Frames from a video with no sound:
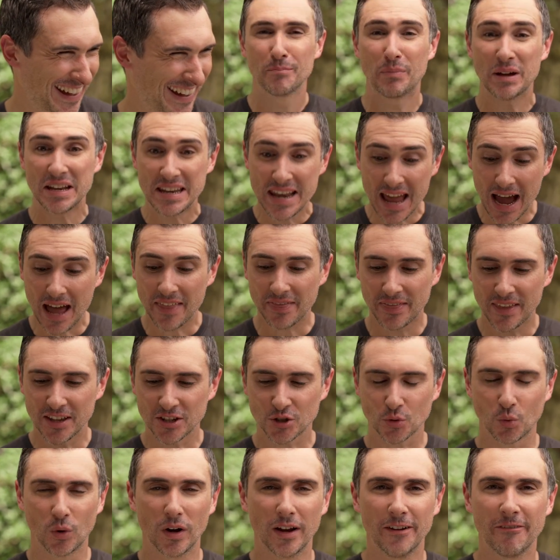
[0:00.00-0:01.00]
But not
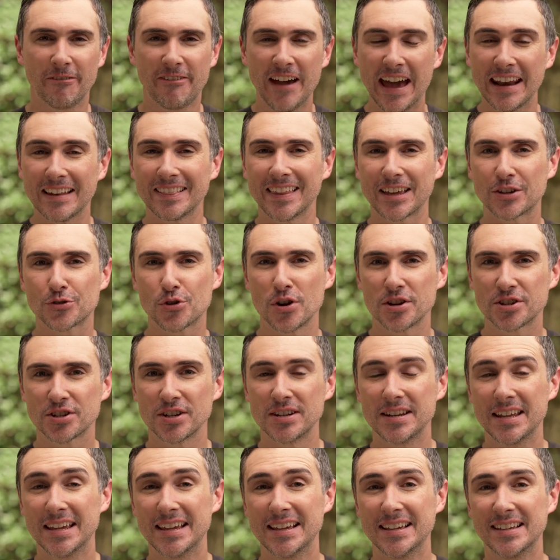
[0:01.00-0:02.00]
this one. Fat
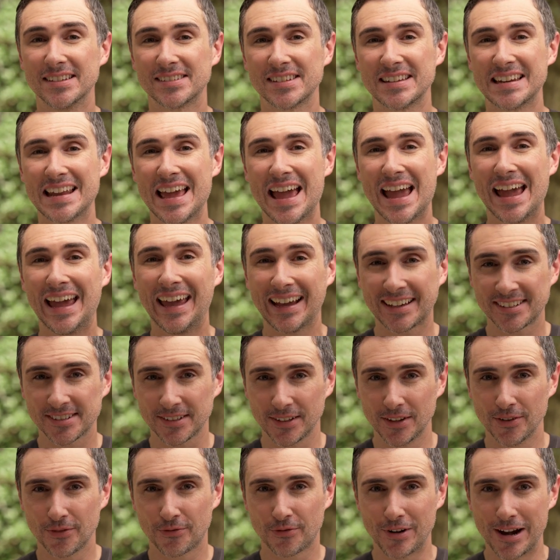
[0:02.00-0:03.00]
Electrician is an
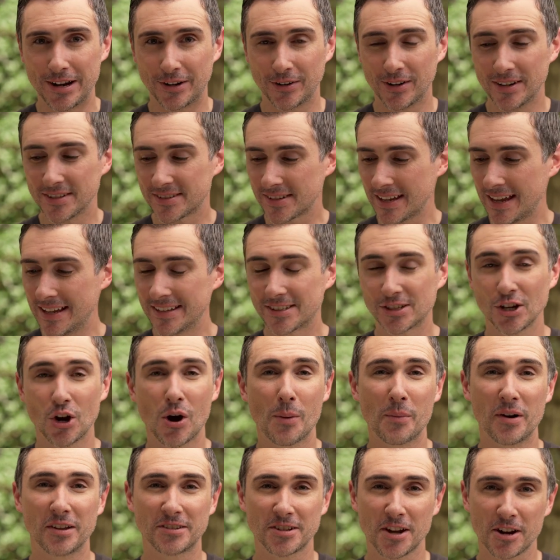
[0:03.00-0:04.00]
excellent fragrance, and so
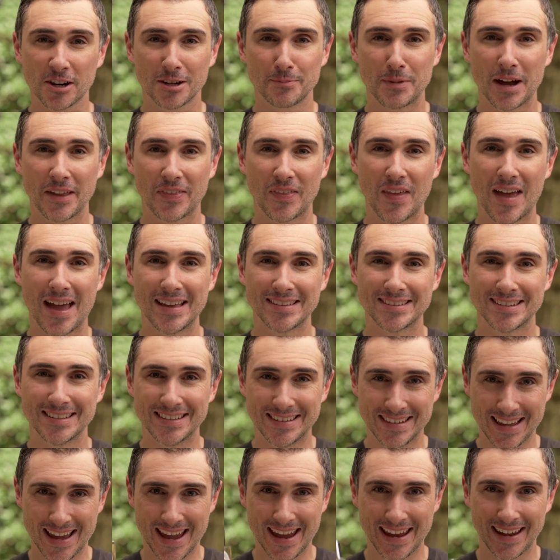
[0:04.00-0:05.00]
I'm gonna talk about that
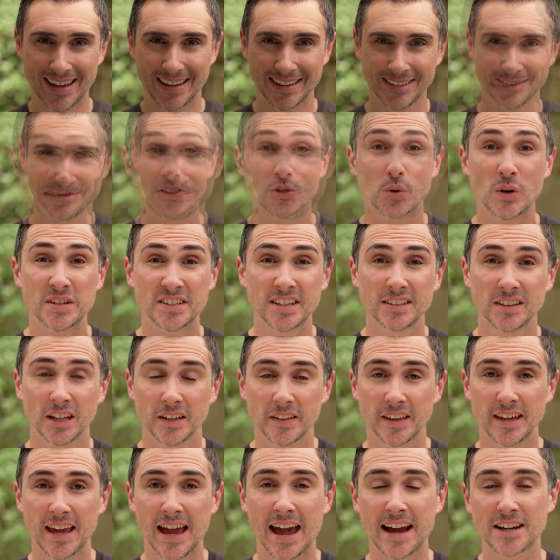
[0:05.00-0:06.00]
today. Now, Twisted
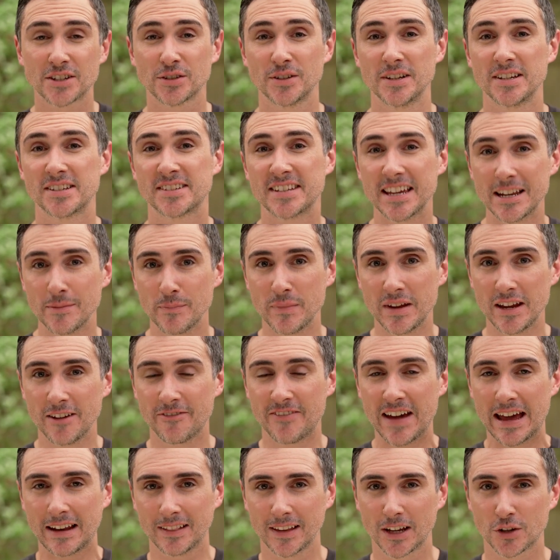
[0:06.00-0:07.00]
Lily actually sent me
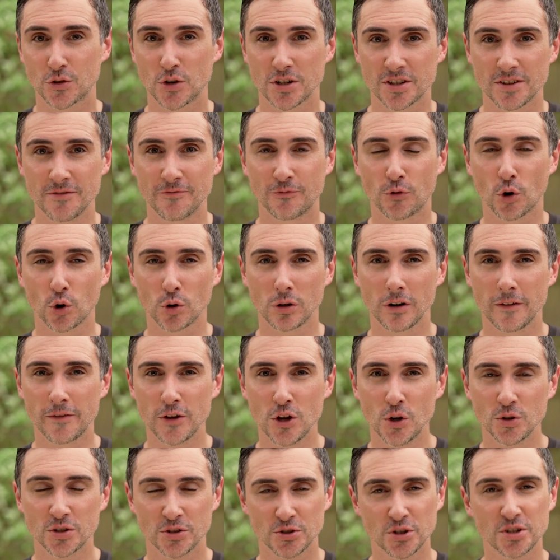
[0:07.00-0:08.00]
Fat Electrician for
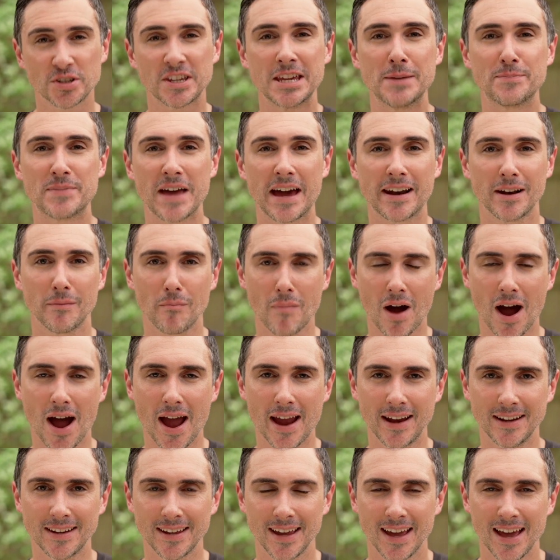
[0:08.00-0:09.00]
review, so just keep that in
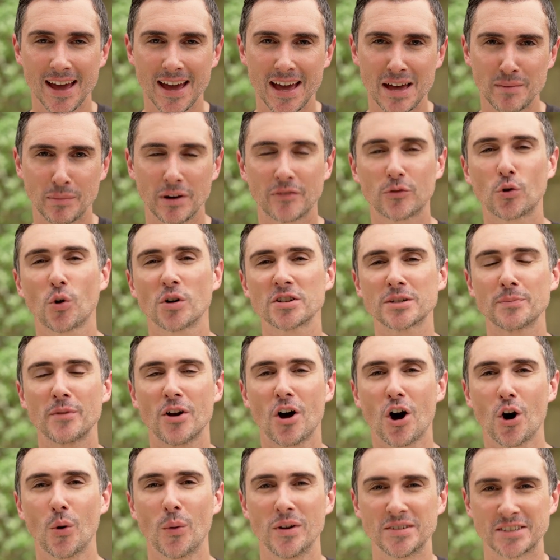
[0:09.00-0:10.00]
mind. But of course, I'm
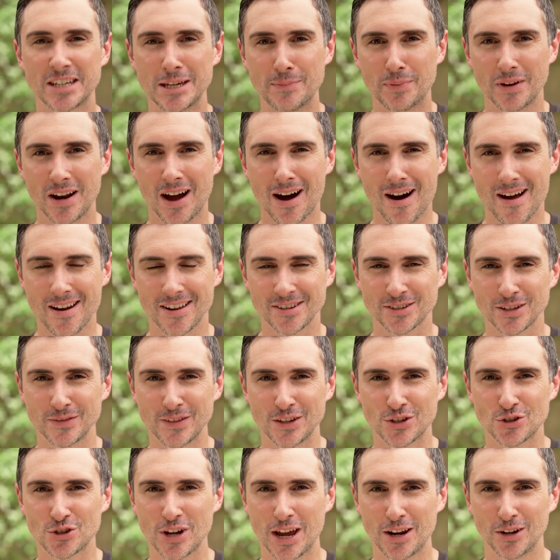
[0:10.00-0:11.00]
gonna always keep it honest on
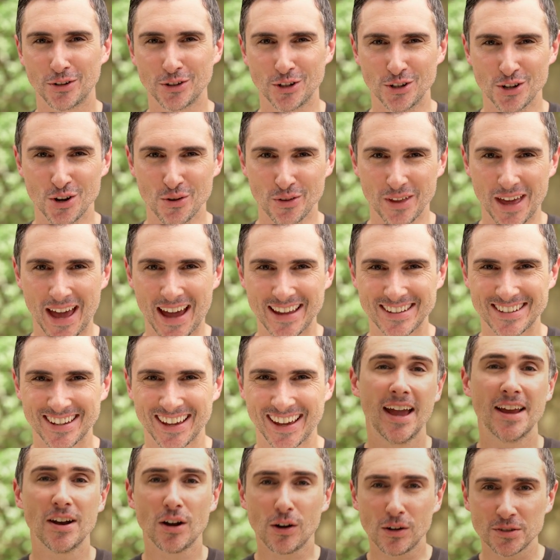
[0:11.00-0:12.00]
this channel, you know that.
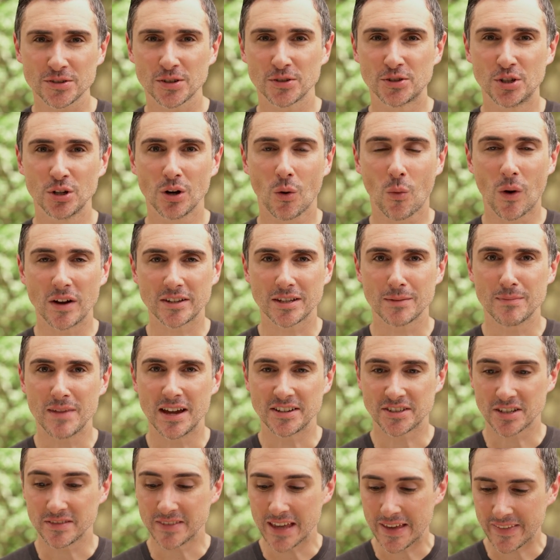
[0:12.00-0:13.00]
And also too, I want to
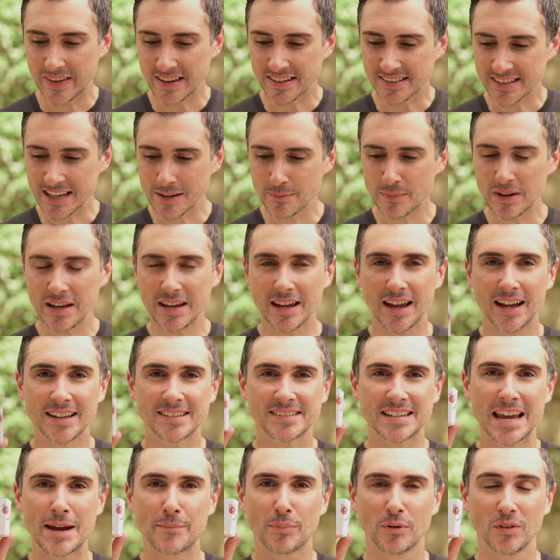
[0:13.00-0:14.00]
mention that they sent me a
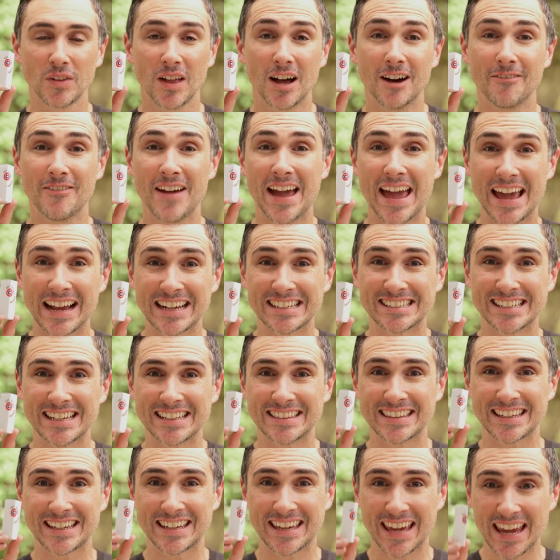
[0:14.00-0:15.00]
sample of
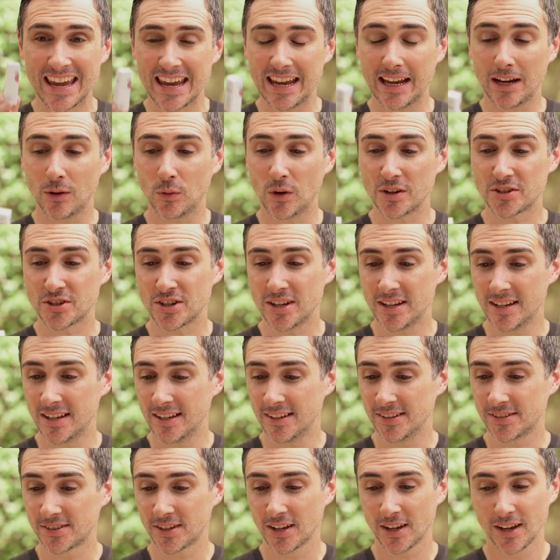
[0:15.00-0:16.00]
Exit the King, which
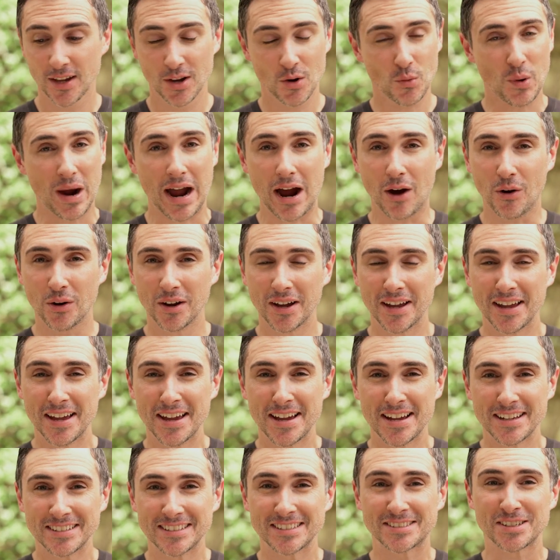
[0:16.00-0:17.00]
is, wow,
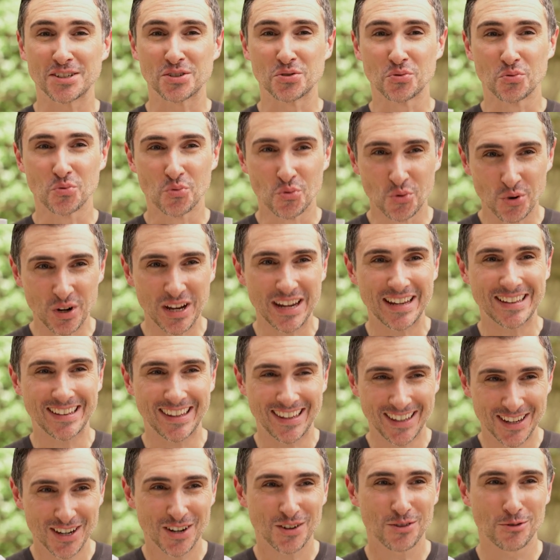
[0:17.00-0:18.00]
this is
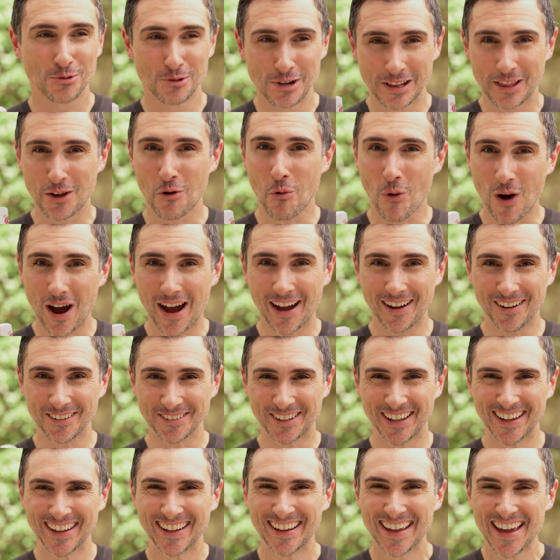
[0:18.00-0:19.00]
really, really
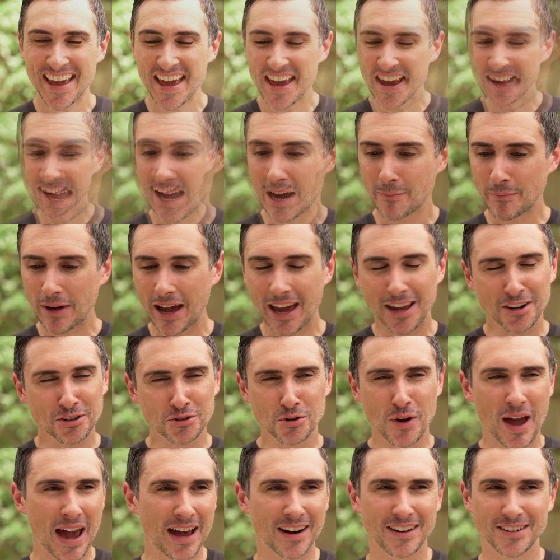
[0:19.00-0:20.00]
wild. I
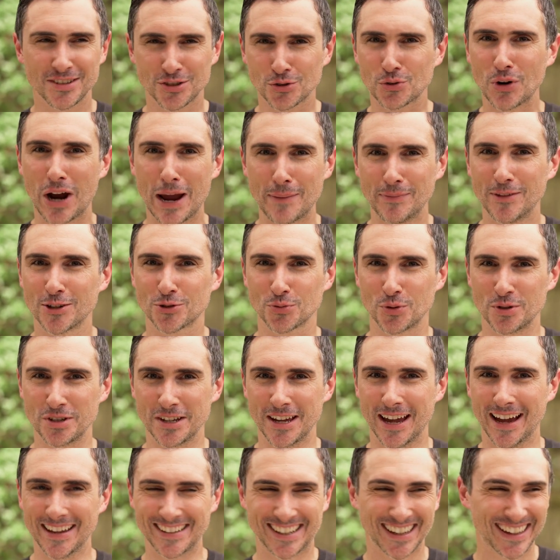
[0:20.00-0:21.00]
don't know how to describe this one
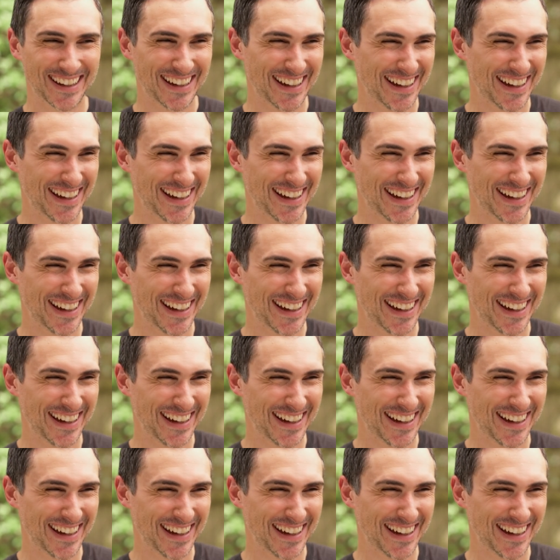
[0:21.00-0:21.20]
yet.